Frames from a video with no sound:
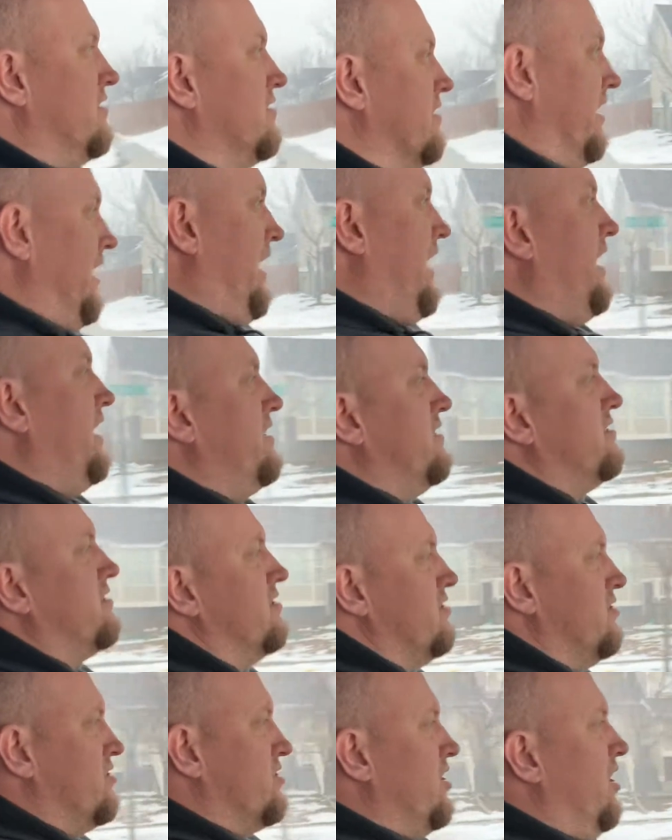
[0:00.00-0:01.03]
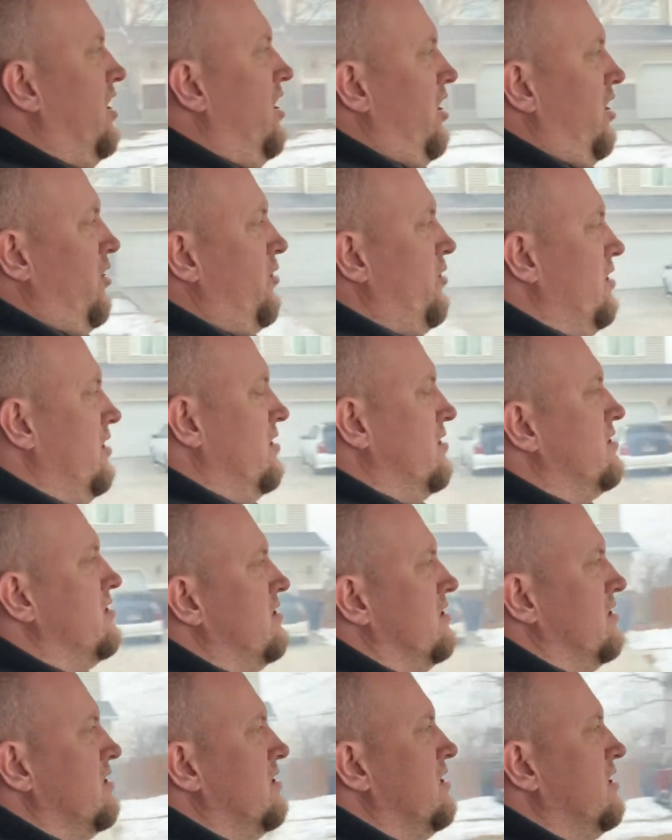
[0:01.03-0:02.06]
guys. So
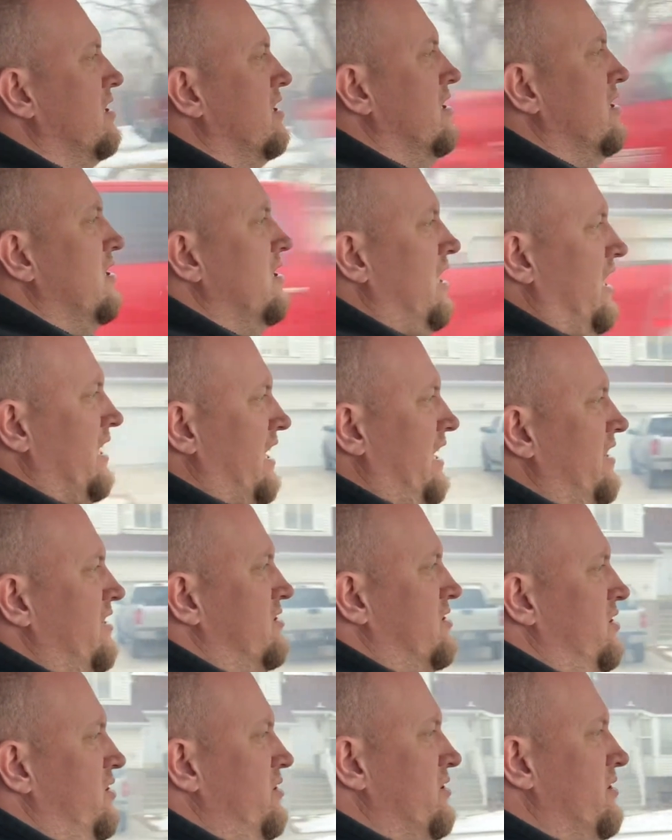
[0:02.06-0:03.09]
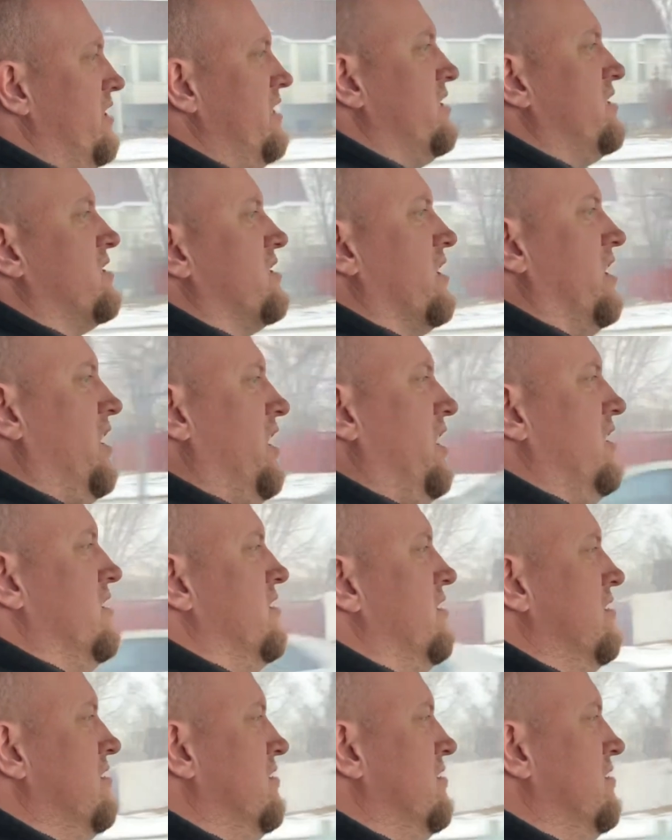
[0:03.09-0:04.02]
I got the tuner installed,